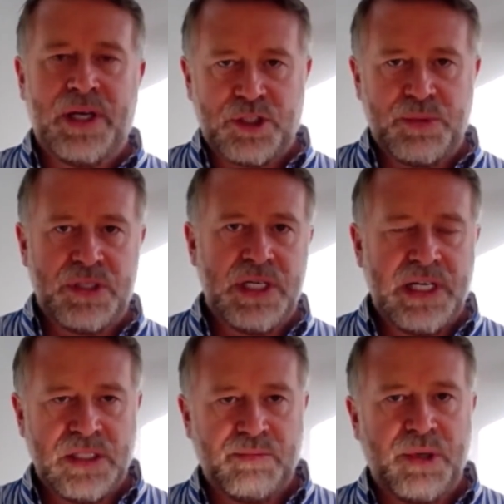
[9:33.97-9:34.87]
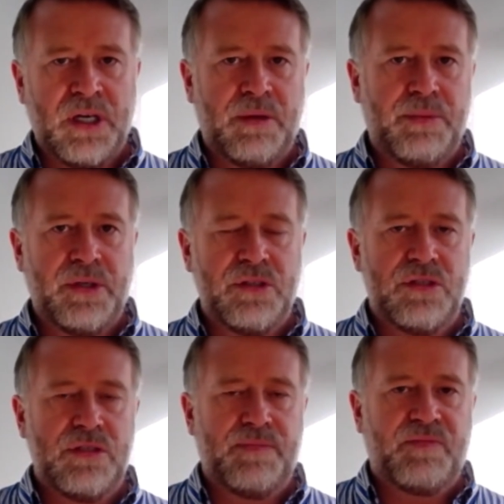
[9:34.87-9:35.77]
expertise, and
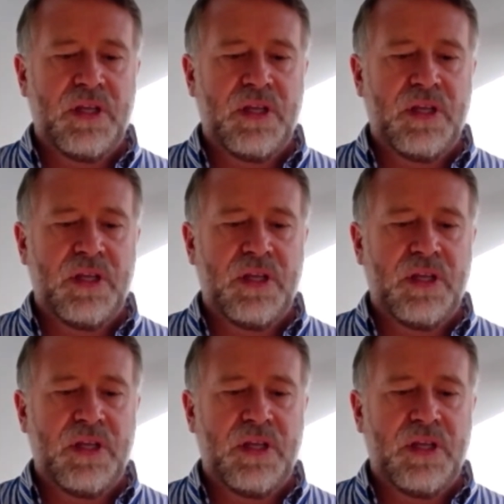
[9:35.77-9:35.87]
purpose.